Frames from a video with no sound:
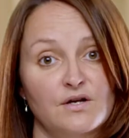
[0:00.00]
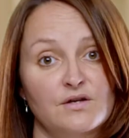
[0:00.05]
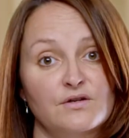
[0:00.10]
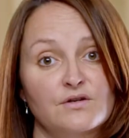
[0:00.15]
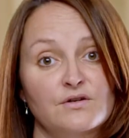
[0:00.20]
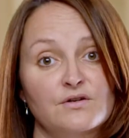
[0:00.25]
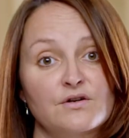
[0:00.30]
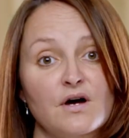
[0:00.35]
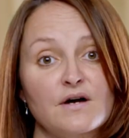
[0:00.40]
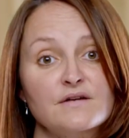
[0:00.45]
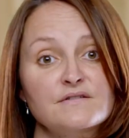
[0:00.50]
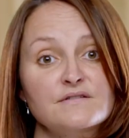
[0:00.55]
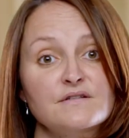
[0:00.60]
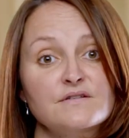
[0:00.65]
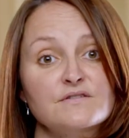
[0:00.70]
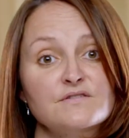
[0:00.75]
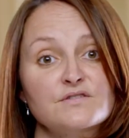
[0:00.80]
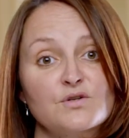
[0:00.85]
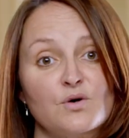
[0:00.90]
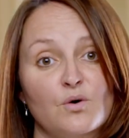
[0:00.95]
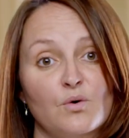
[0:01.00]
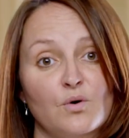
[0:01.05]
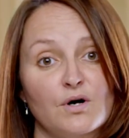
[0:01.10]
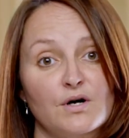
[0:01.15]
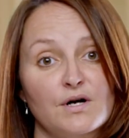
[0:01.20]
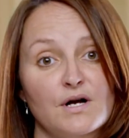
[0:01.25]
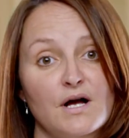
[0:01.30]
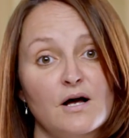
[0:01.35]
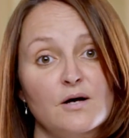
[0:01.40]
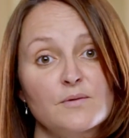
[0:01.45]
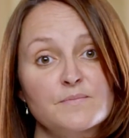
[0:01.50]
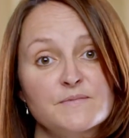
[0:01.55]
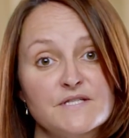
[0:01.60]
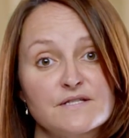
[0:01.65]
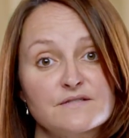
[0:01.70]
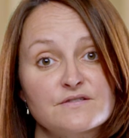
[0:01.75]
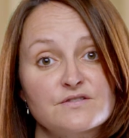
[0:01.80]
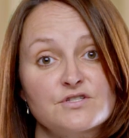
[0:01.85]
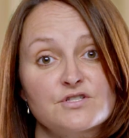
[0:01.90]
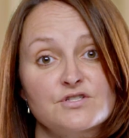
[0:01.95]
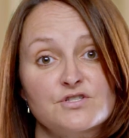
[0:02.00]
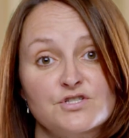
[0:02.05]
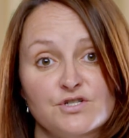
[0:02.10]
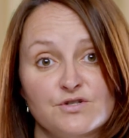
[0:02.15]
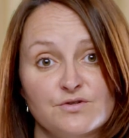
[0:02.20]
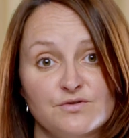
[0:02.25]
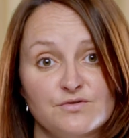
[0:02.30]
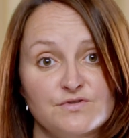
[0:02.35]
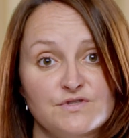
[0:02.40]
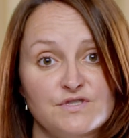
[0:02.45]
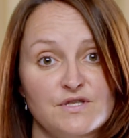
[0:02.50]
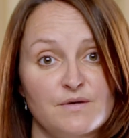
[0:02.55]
Your nausea score helps us to choose